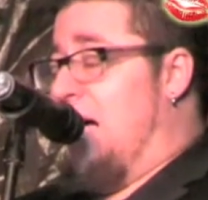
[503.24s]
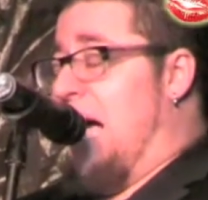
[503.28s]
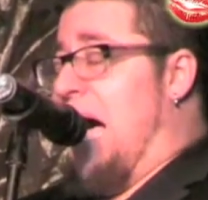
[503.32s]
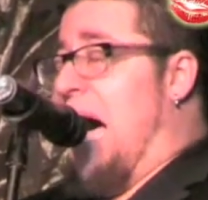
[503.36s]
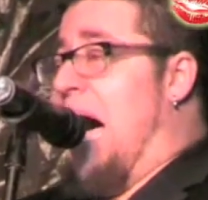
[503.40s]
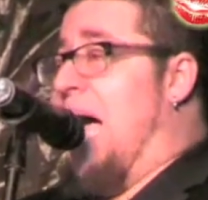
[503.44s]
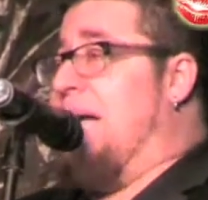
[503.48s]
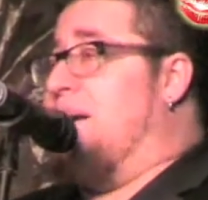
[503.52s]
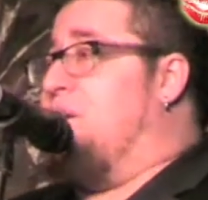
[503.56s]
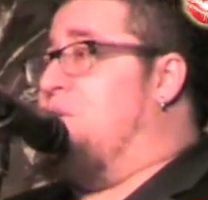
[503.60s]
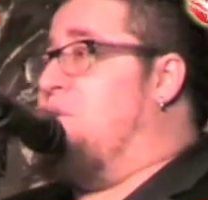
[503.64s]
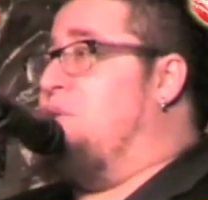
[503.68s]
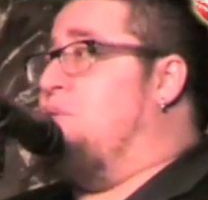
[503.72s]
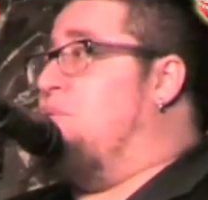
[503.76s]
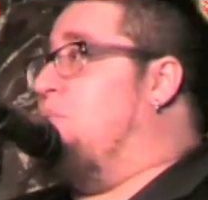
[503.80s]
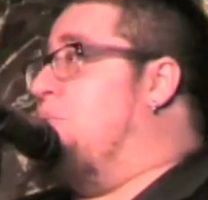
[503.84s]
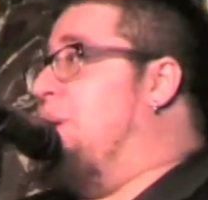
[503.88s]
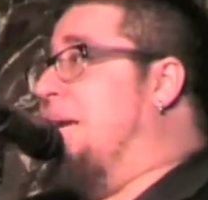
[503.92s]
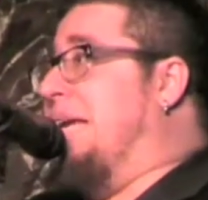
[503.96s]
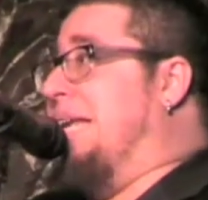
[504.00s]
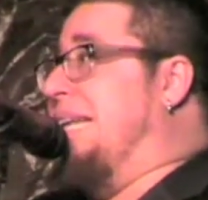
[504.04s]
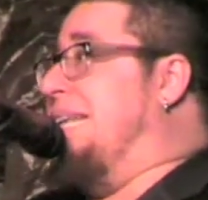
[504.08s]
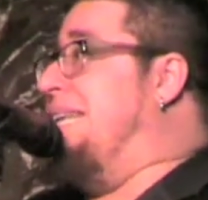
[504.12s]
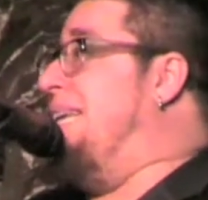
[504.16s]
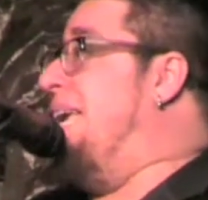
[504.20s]
I could
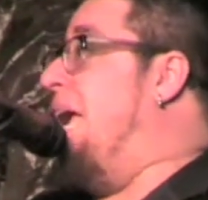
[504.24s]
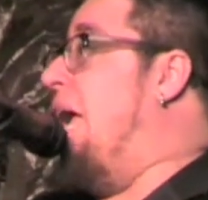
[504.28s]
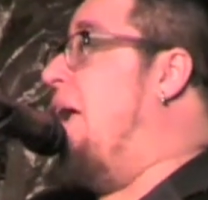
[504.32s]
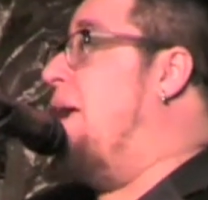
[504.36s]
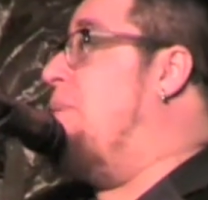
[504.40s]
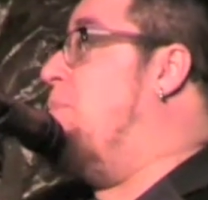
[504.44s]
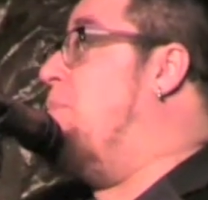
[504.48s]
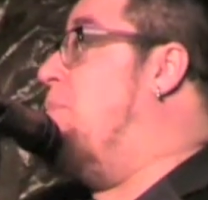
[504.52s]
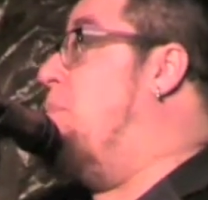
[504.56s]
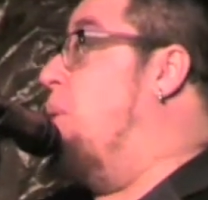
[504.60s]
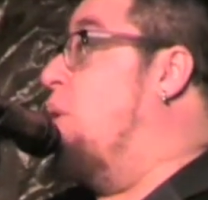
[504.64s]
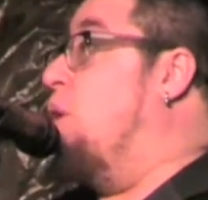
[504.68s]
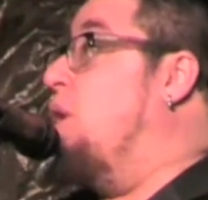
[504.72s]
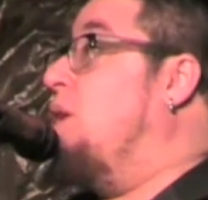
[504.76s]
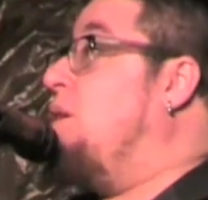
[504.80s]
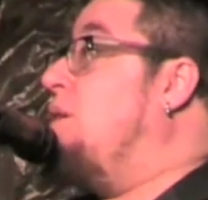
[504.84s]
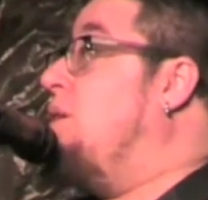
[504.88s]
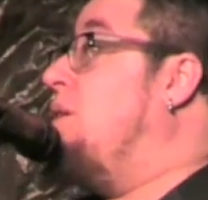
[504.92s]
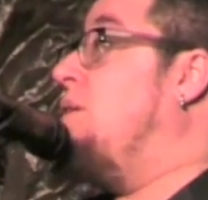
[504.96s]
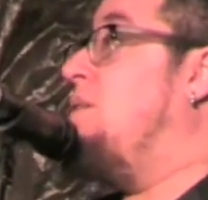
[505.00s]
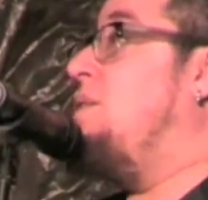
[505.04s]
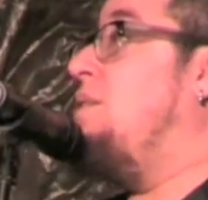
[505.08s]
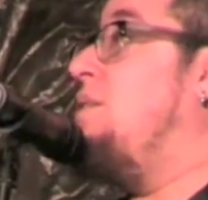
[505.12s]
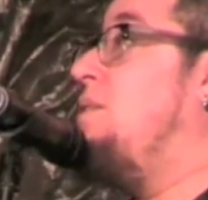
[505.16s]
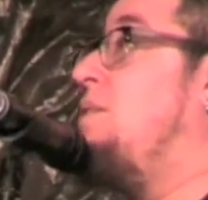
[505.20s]
read gay
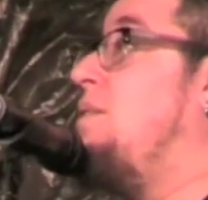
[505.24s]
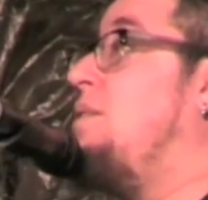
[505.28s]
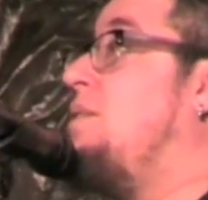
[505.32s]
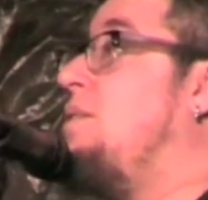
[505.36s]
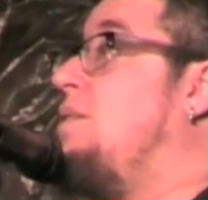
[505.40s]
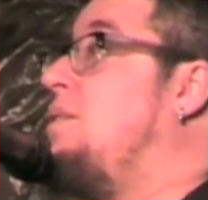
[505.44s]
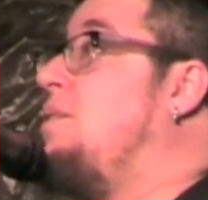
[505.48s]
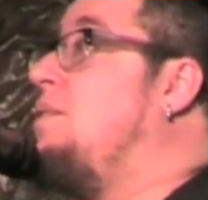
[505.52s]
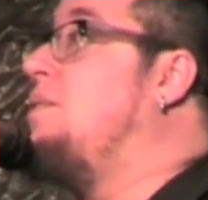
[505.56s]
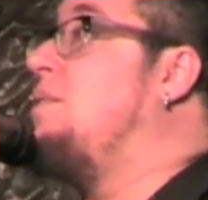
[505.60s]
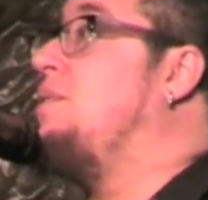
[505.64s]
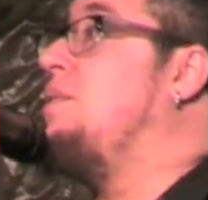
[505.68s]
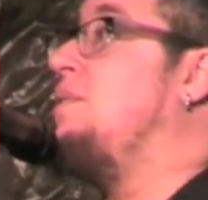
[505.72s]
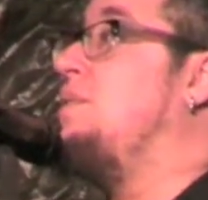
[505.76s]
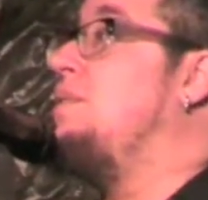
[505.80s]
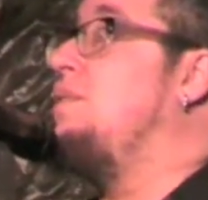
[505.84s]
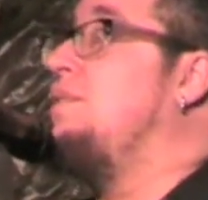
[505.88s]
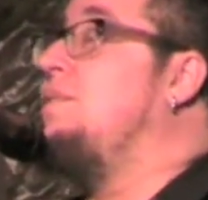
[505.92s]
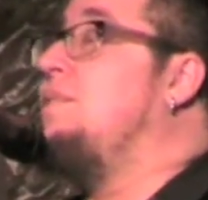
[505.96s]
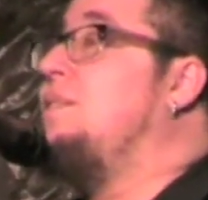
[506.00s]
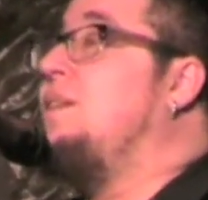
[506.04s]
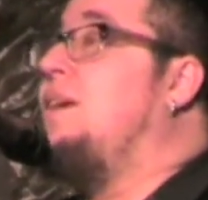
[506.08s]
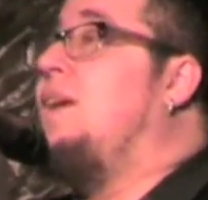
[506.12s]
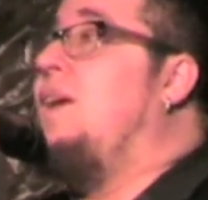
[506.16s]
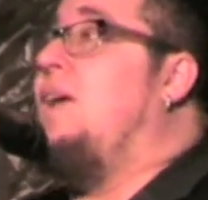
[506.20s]
books.
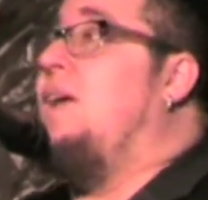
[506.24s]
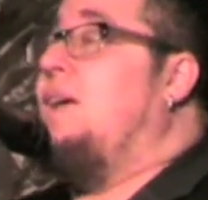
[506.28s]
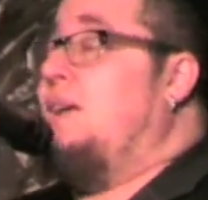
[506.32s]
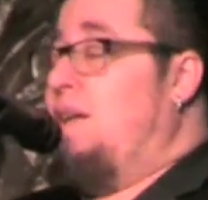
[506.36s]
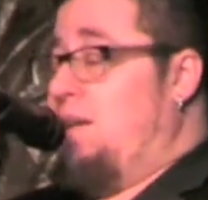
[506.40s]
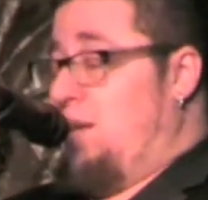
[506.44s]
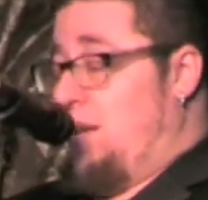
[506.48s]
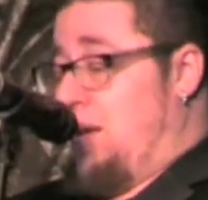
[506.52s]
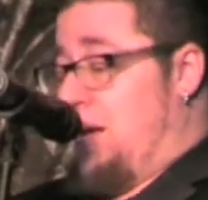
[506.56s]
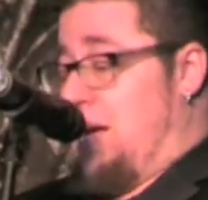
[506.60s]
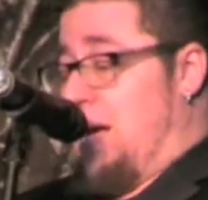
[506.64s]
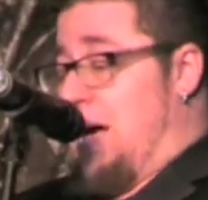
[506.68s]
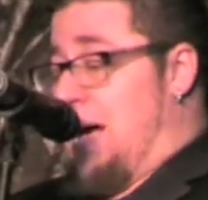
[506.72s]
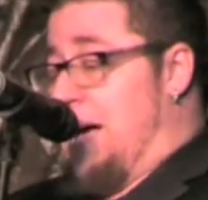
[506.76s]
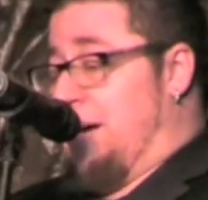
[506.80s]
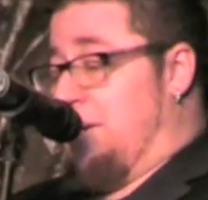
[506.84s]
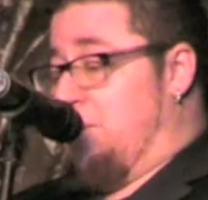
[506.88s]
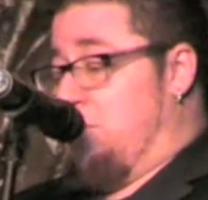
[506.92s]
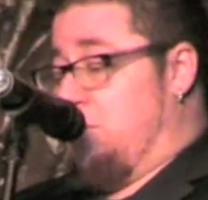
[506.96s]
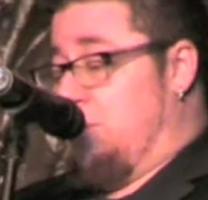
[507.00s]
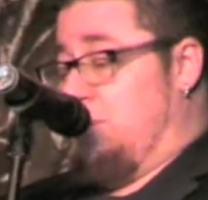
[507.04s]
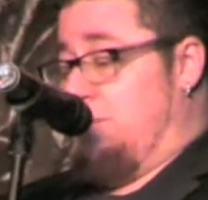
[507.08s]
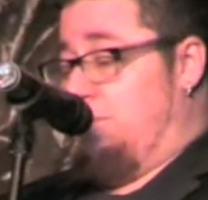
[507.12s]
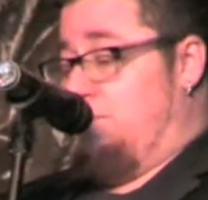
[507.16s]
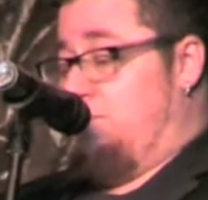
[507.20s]
I
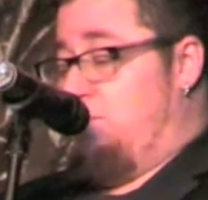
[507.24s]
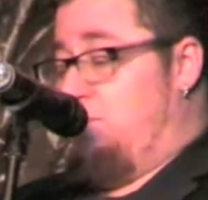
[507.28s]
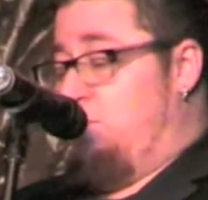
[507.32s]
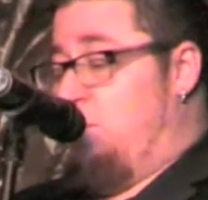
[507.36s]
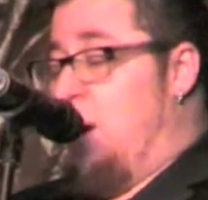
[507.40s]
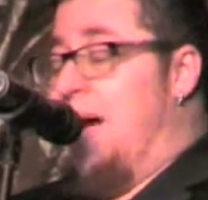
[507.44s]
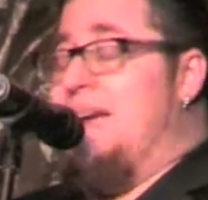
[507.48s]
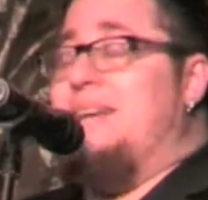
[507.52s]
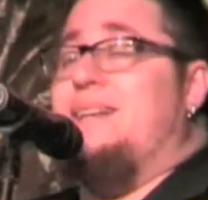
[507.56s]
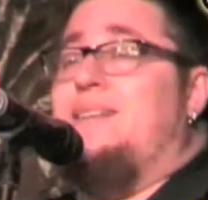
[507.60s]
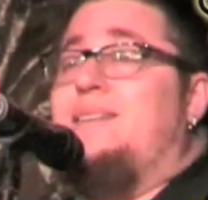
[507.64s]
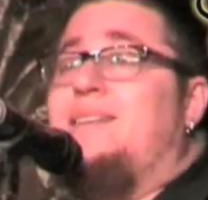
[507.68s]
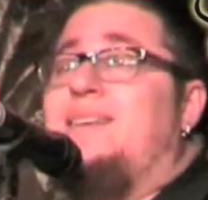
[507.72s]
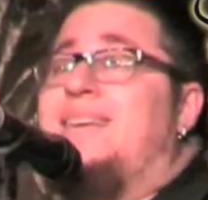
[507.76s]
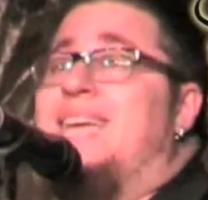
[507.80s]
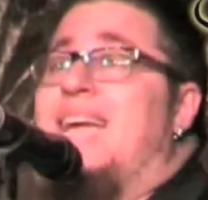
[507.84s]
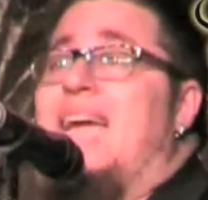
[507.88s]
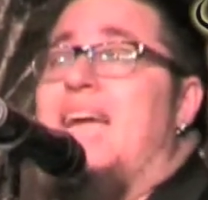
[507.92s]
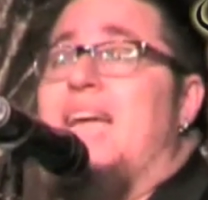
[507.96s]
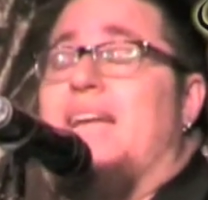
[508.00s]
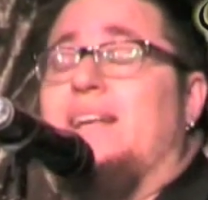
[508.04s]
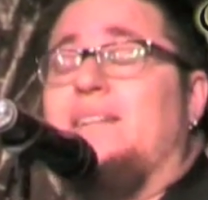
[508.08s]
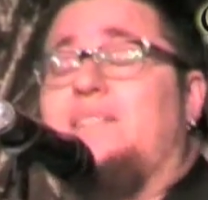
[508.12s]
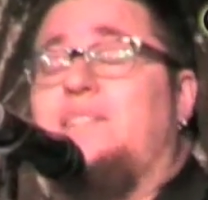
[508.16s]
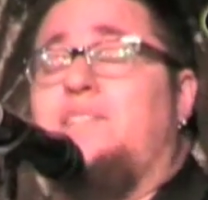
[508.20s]
could write
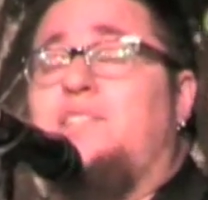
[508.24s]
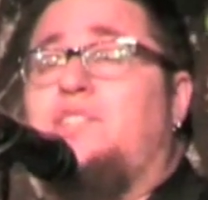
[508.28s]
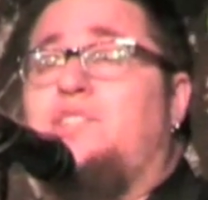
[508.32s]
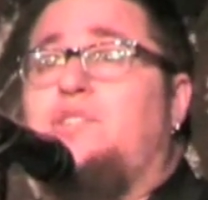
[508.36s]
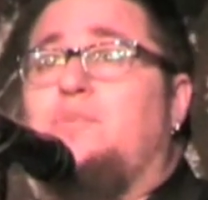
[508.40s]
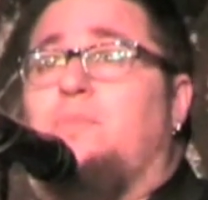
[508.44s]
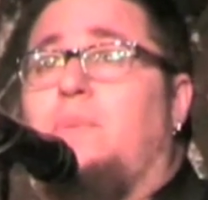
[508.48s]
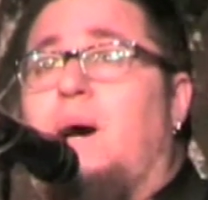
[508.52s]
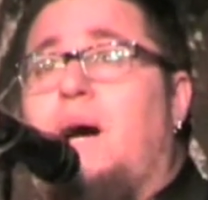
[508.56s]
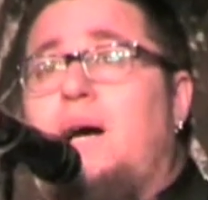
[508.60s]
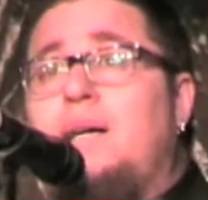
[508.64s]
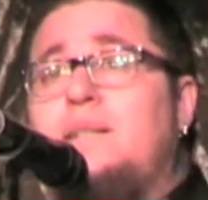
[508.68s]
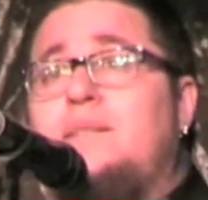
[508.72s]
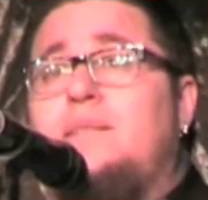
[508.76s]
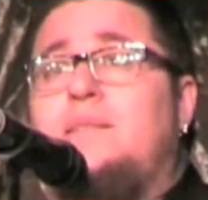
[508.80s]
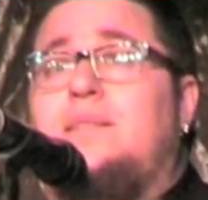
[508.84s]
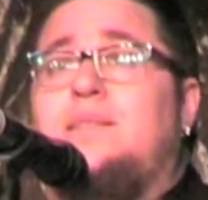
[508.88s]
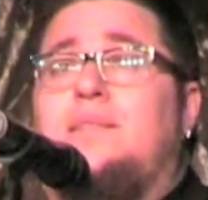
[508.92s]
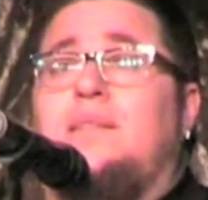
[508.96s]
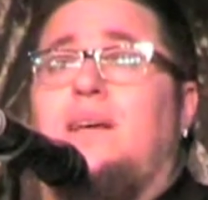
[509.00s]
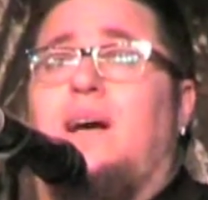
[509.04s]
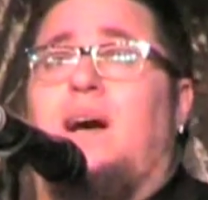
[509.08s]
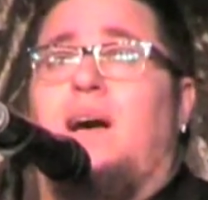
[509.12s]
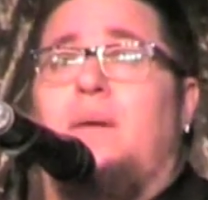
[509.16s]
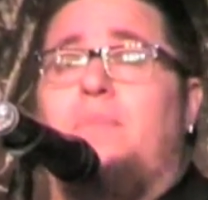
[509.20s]
gay
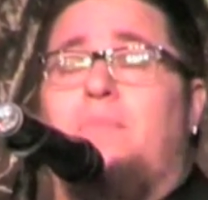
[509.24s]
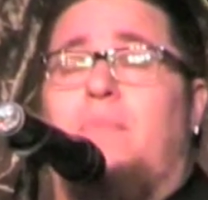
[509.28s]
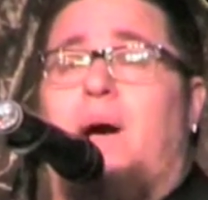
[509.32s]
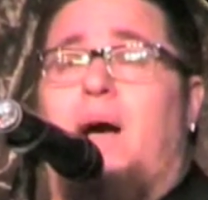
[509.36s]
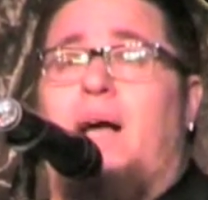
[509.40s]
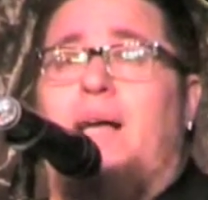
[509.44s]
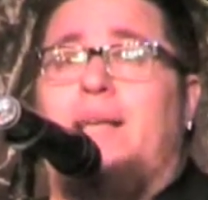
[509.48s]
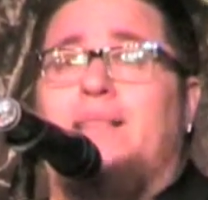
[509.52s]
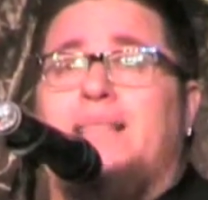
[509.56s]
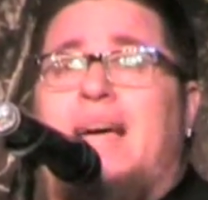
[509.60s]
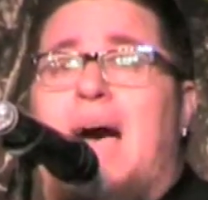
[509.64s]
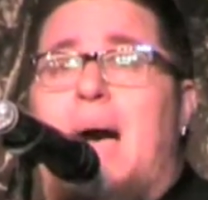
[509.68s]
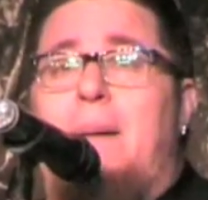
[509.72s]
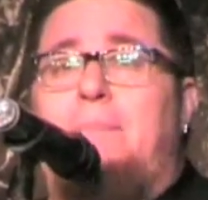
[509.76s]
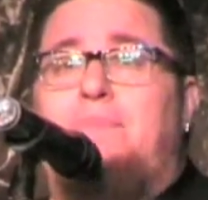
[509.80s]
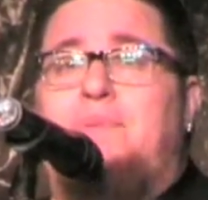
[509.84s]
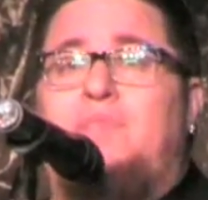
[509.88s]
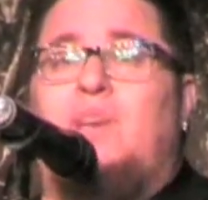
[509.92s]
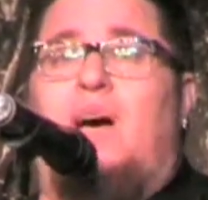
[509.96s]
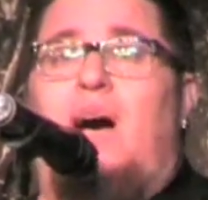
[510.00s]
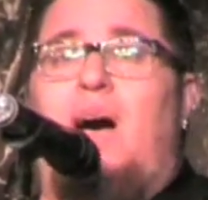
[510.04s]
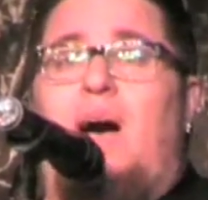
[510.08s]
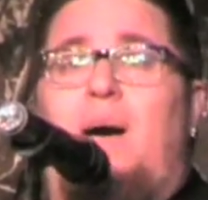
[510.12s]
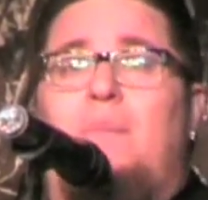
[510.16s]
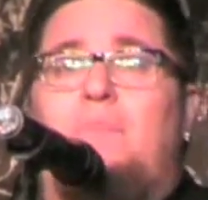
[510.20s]
smut on my
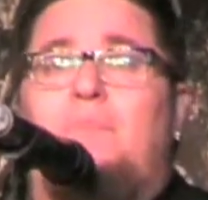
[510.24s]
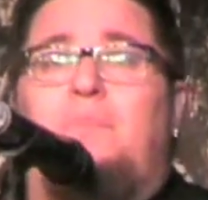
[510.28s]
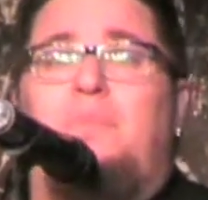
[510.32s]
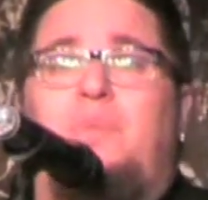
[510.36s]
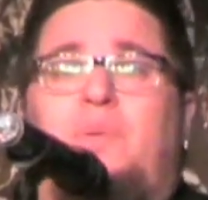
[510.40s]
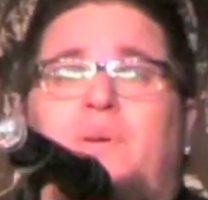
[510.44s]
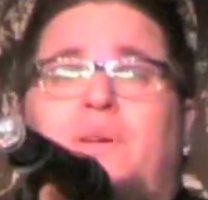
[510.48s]
laptop